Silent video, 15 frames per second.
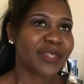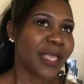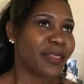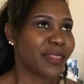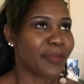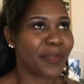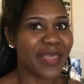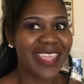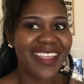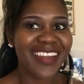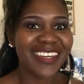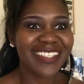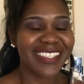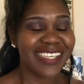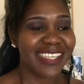The
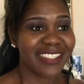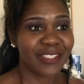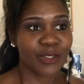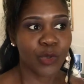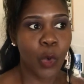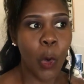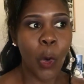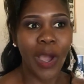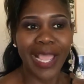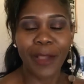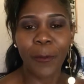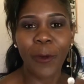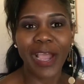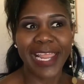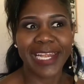Peart is
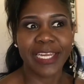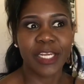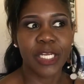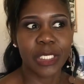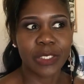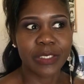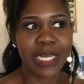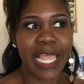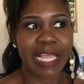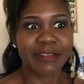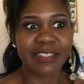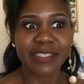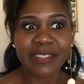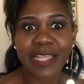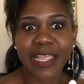quite widely known.
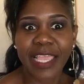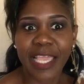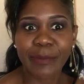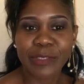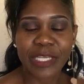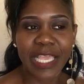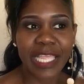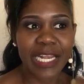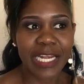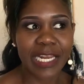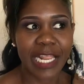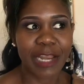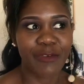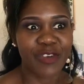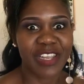Since I came to
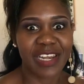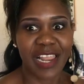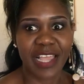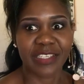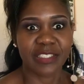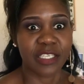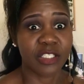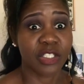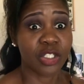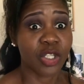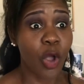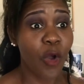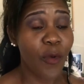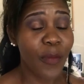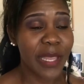England, I realized there's
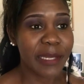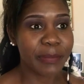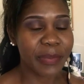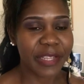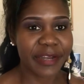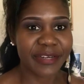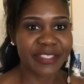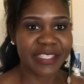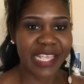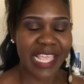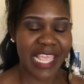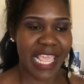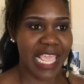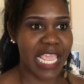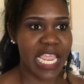so many Pearts
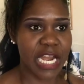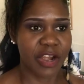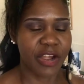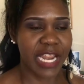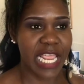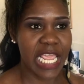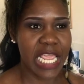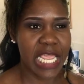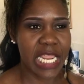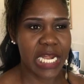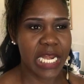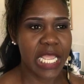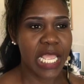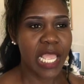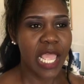here
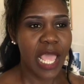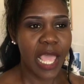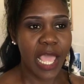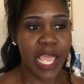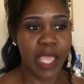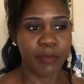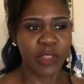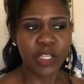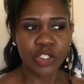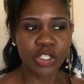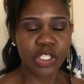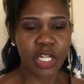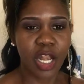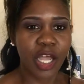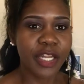in not
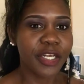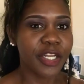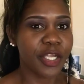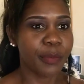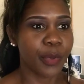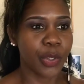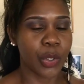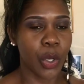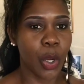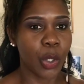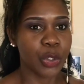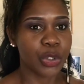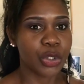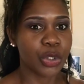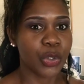just London, but
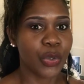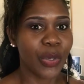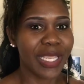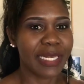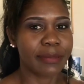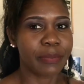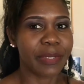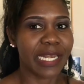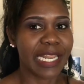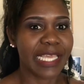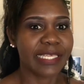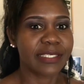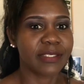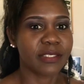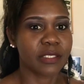also in a
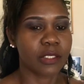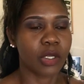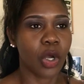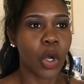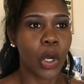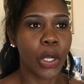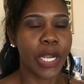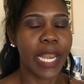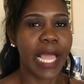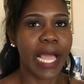place called